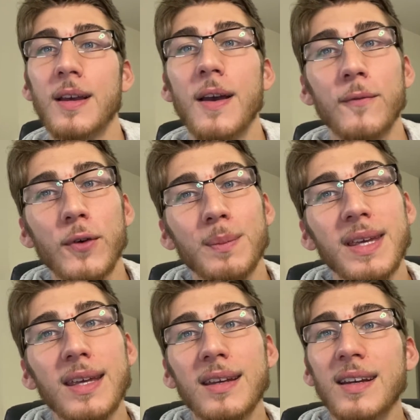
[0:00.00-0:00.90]
For
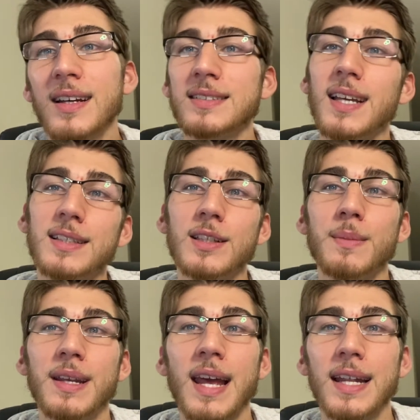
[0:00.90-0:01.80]
me, Tesla
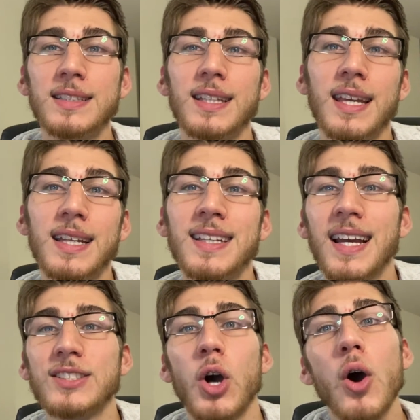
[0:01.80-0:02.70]
being added to the
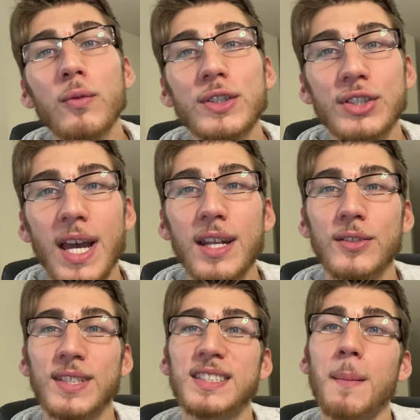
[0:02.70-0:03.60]
index
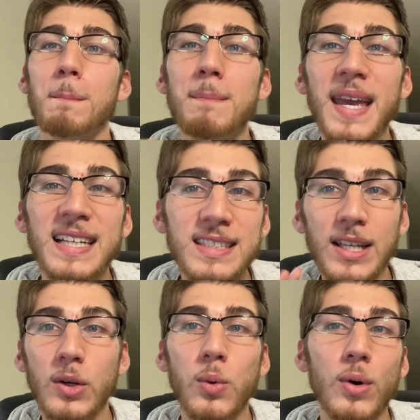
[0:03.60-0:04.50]
overshadows its amazing
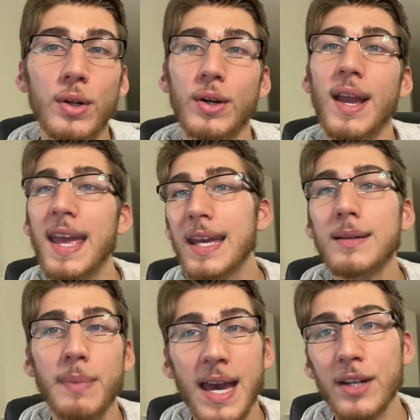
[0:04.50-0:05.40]
quarter and
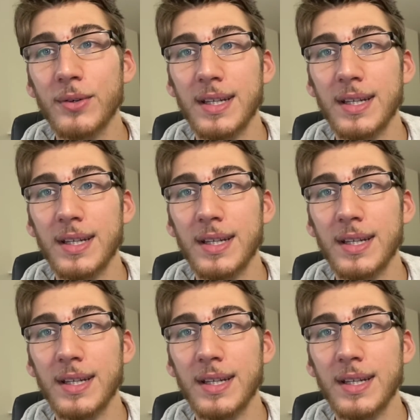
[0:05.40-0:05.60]
battery